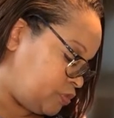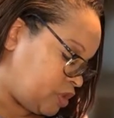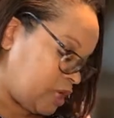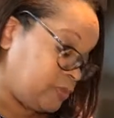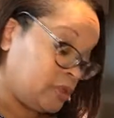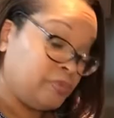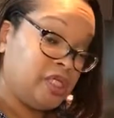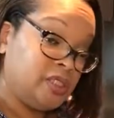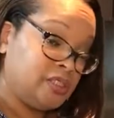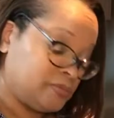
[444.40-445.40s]
Tom Thumb
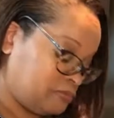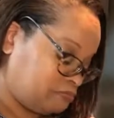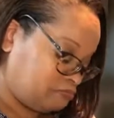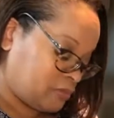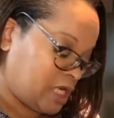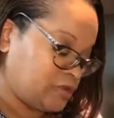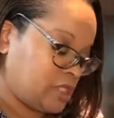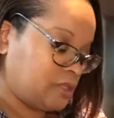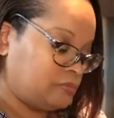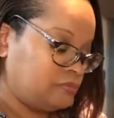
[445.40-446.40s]
peas. How's
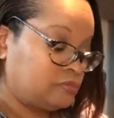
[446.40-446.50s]
that?